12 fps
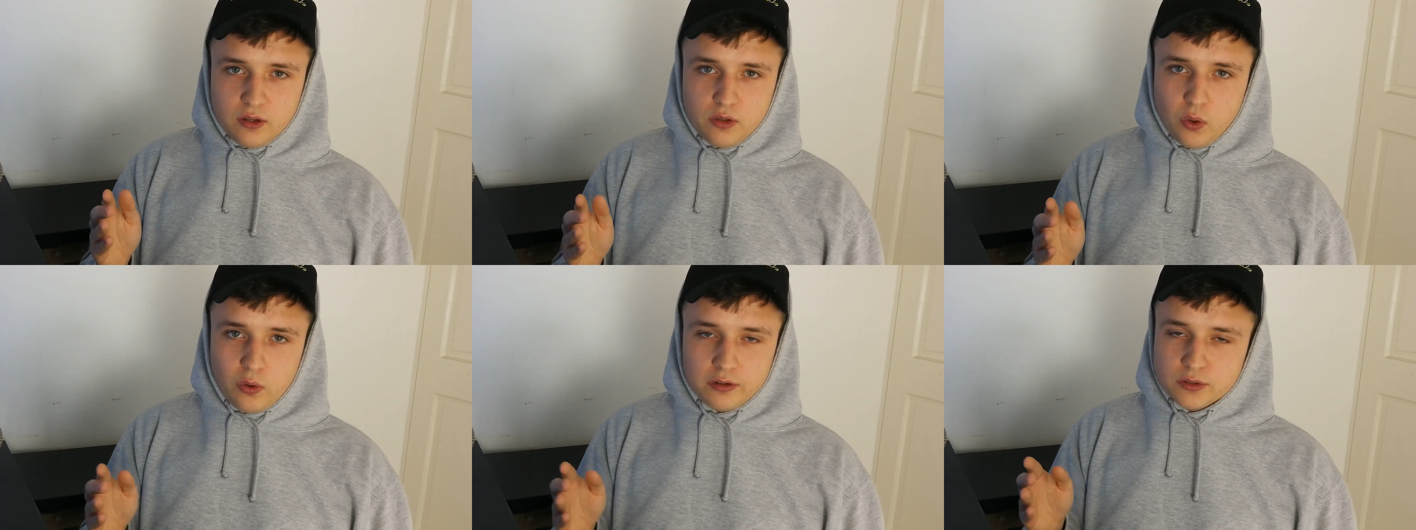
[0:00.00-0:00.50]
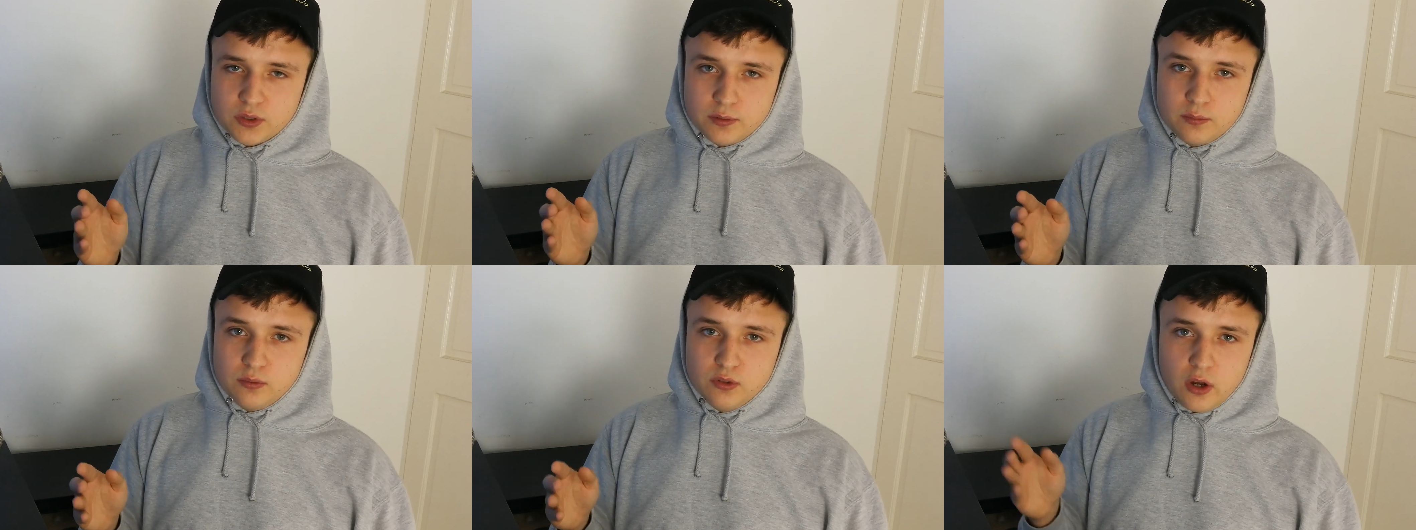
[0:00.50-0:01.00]
No
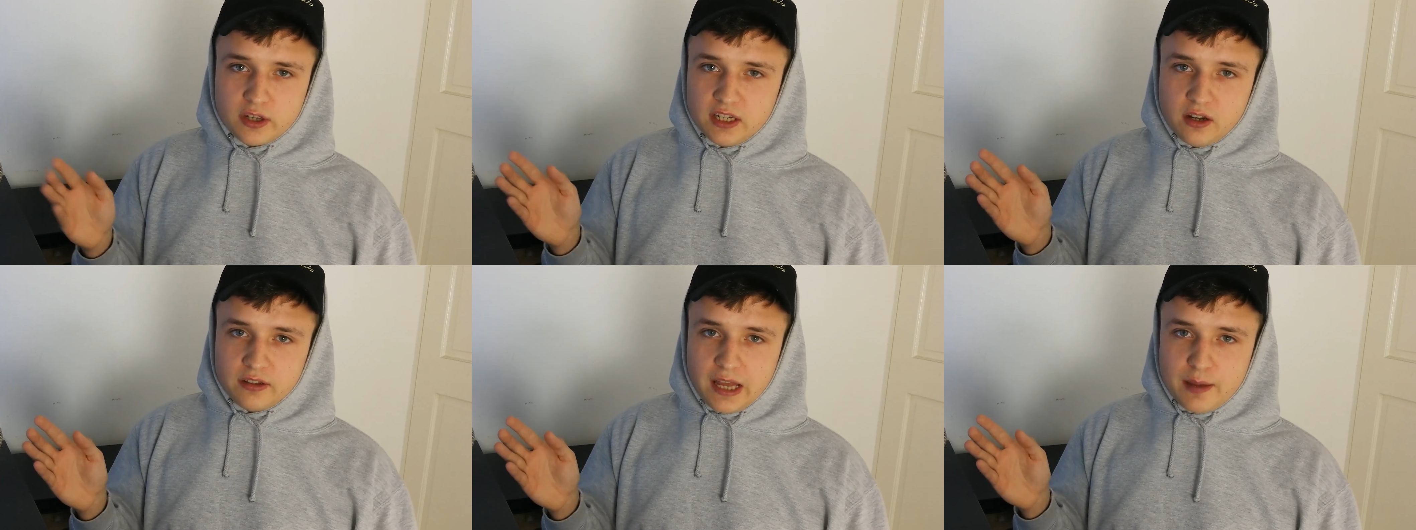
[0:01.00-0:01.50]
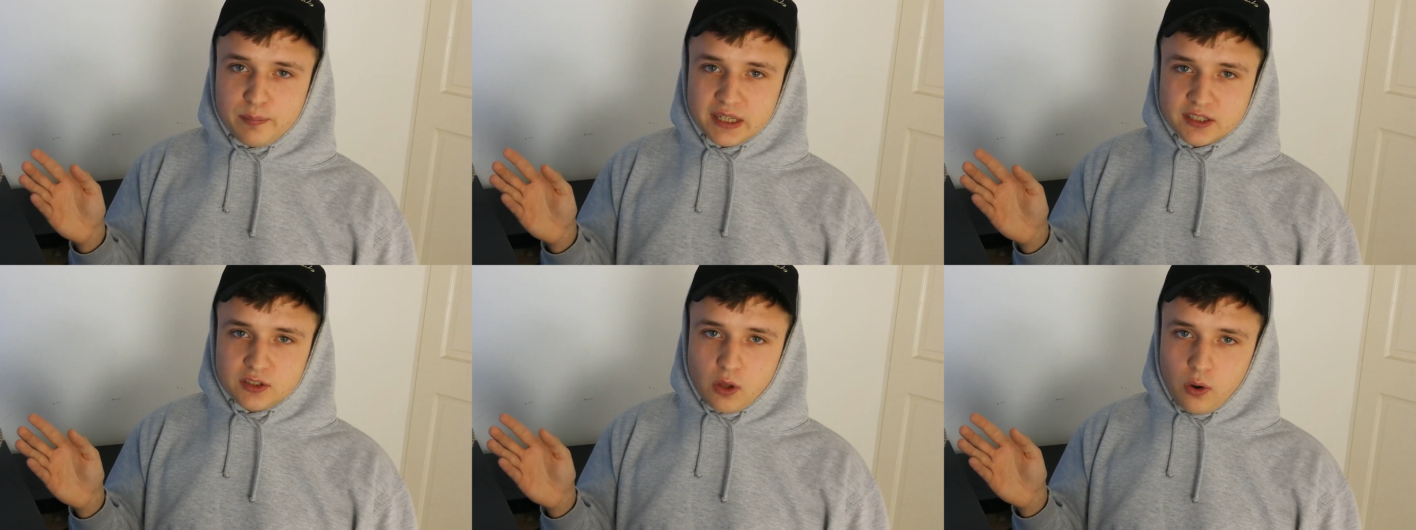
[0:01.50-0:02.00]
one's knocking on
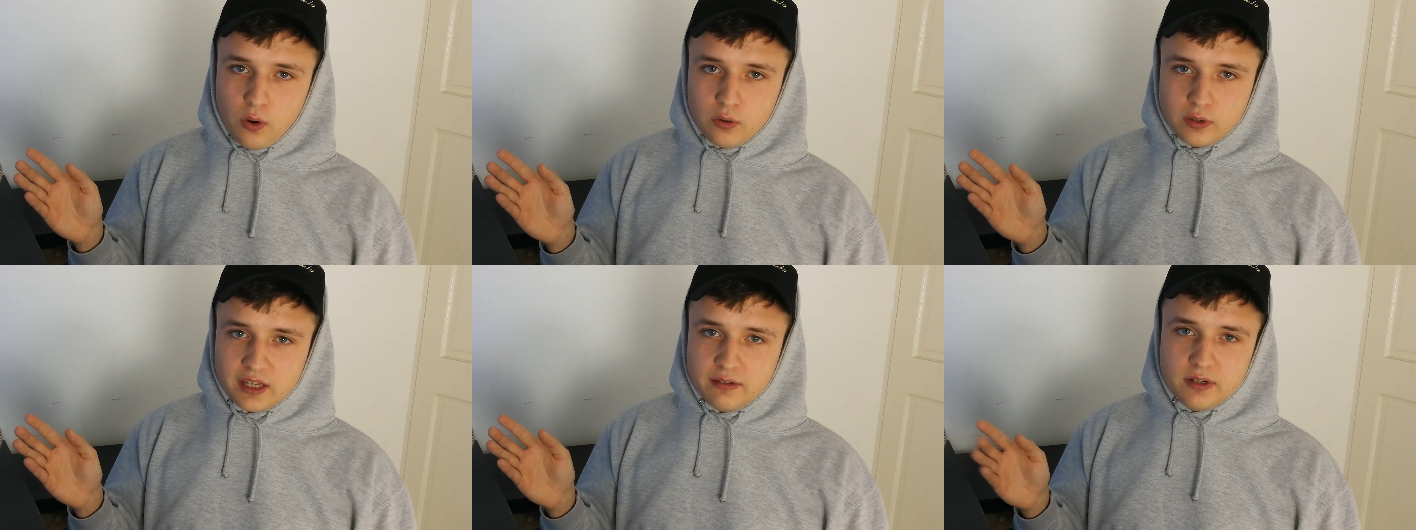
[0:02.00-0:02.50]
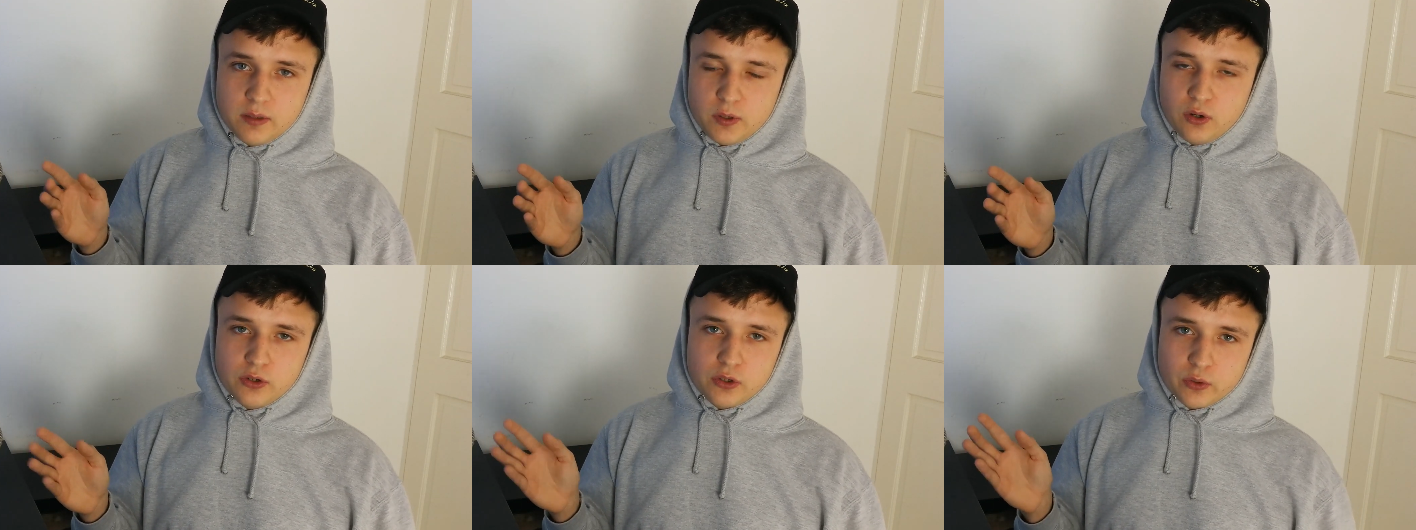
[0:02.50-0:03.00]
Epic's door, giving them
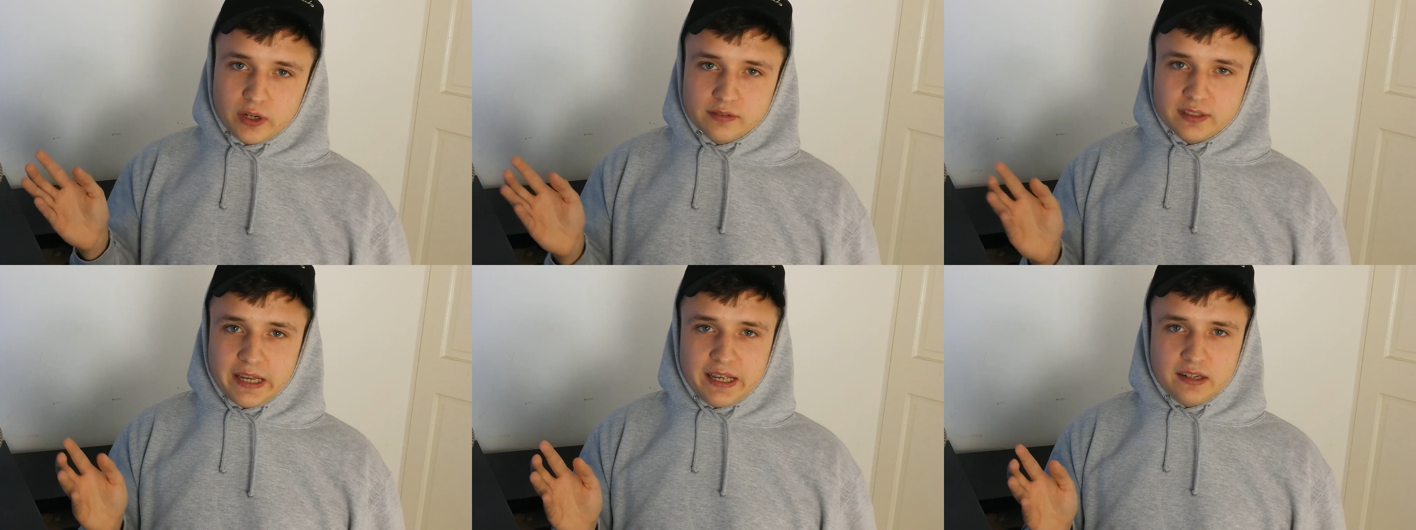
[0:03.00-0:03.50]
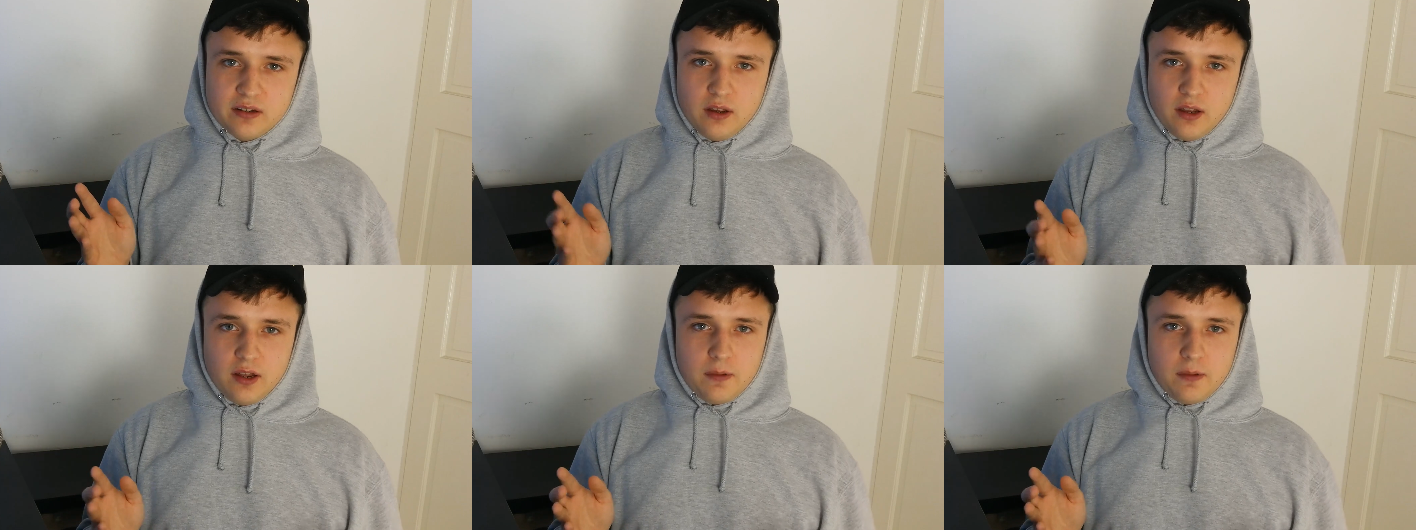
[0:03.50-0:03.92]
a lot of grief, saying,